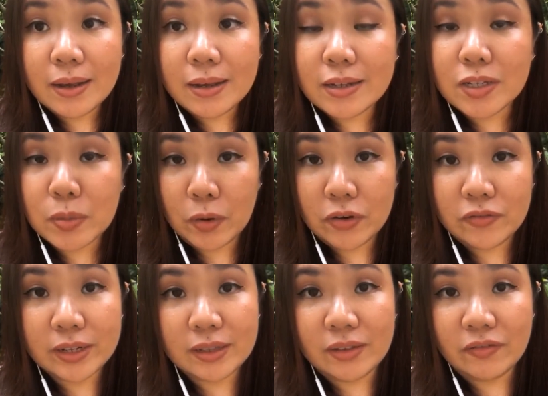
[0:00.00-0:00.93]
it's
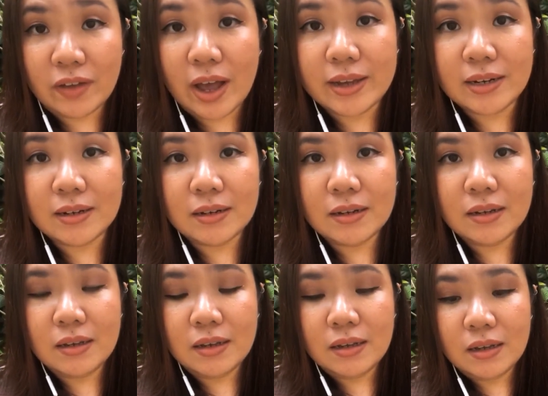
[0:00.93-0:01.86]
perfectly fine.
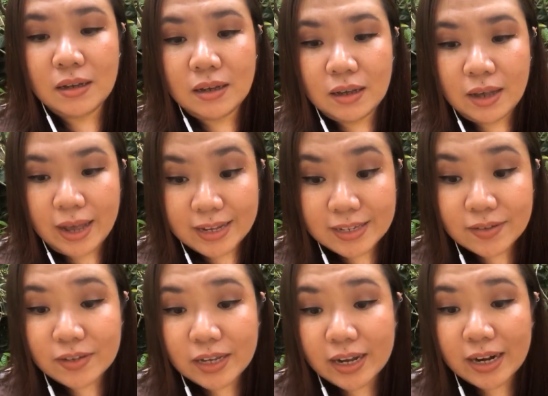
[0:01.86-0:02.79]
As
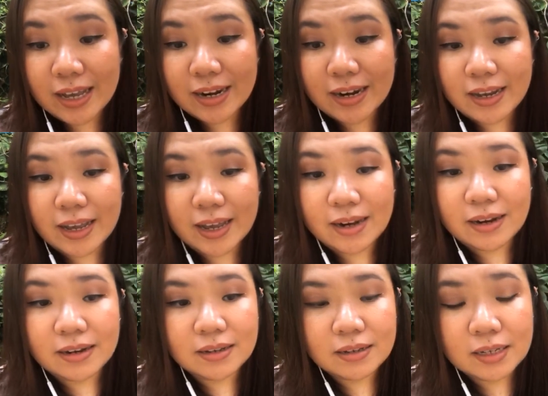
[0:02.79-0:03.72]
I've said again and
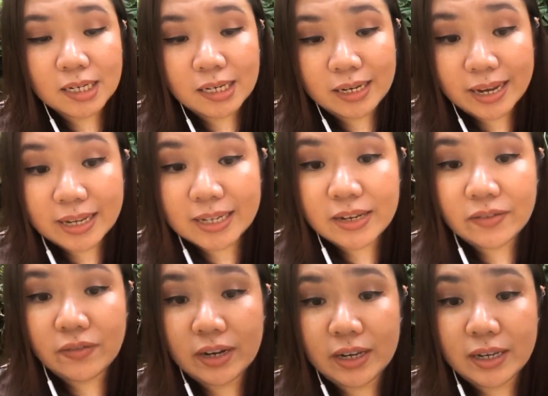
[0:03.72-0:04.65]
again,
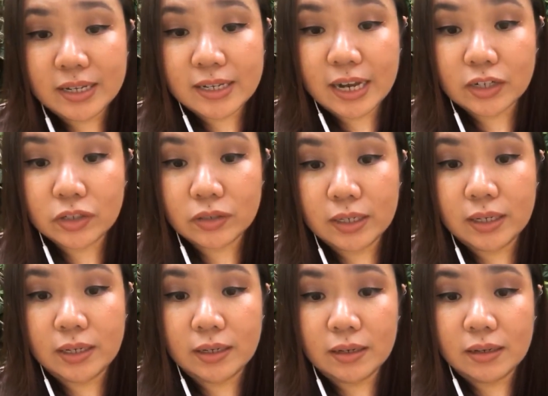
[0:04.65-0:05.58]
negativity is
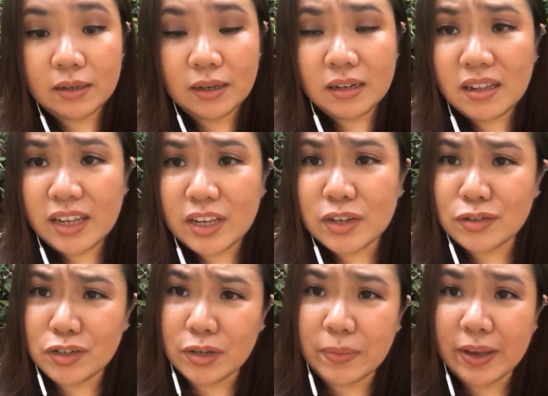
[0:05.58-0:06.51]
actually kind of like your
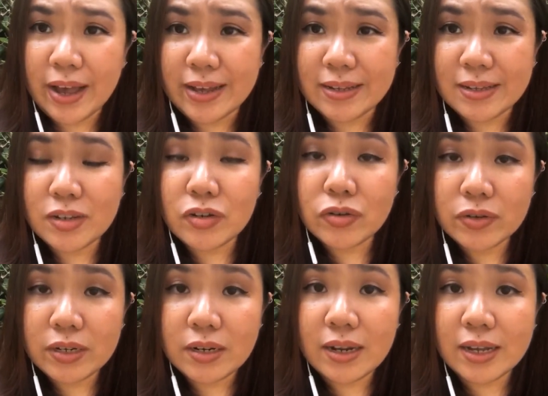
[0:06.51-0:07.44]
GPS.
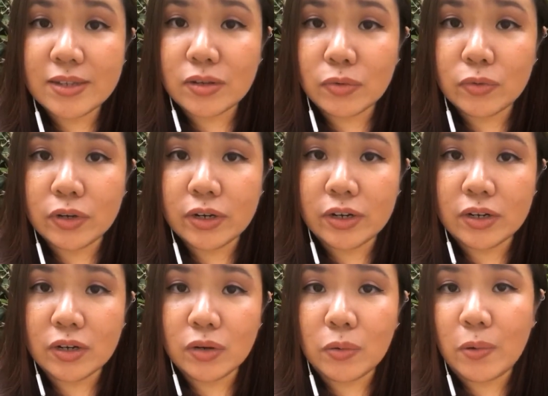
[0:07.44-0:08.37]
Treat it as you would
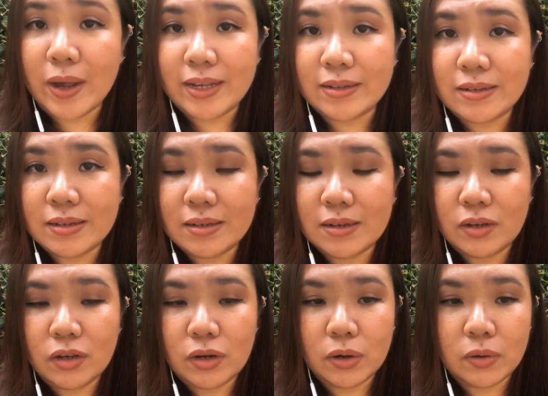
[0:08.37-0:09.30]
Waze,
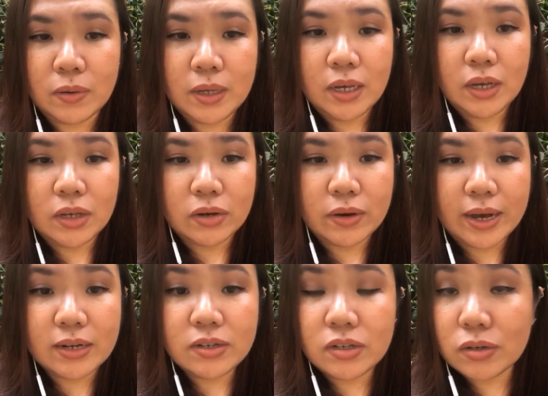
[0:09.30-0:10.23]
You're
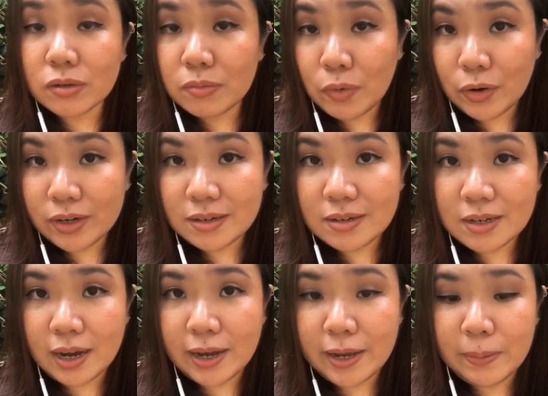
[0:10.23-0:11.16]
at a certain point in
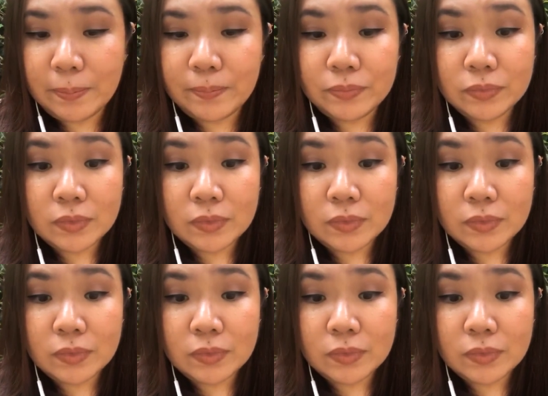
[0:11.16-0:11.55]
time,